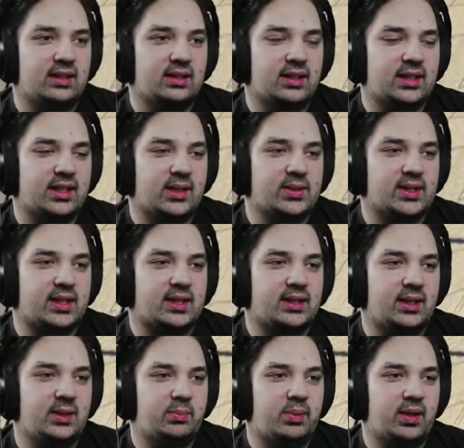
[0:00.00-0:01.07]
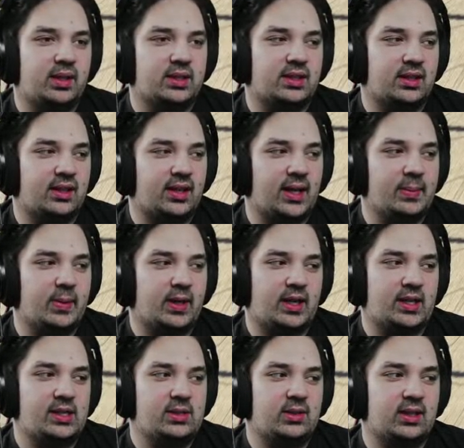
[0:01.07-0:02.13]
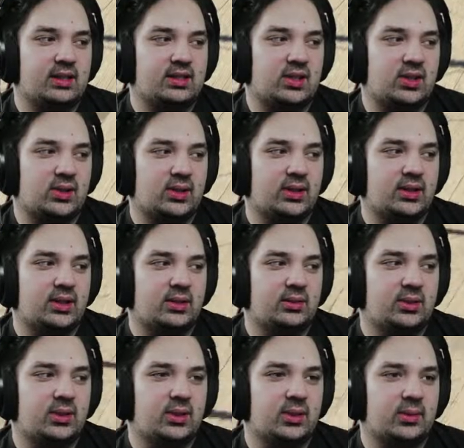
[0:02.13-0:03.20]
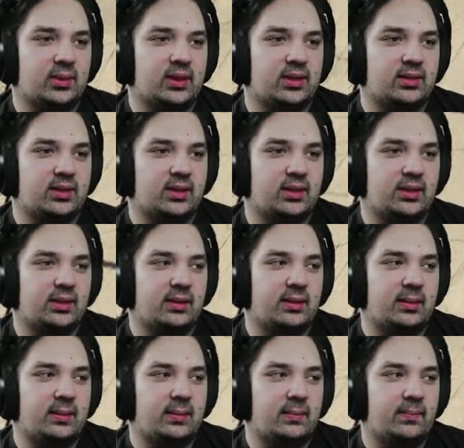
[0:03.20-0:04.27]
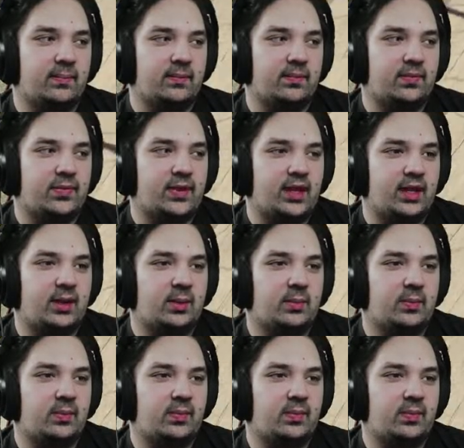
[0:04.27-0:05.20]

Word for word: Like, that was a clean pinch, and the guy behind you gets turned, and you go around. Damn.